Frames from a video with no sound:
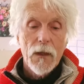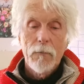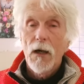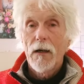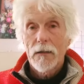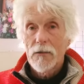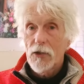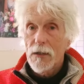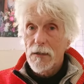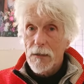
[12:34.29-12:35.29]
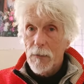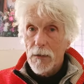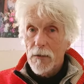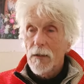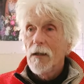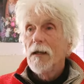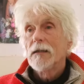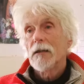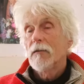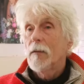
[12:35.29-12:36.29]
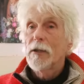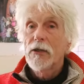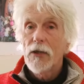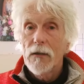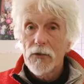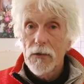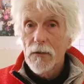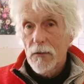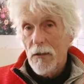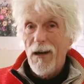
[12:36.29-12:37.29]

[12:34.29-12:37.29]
but I can change the speed, so if I'm in a dark church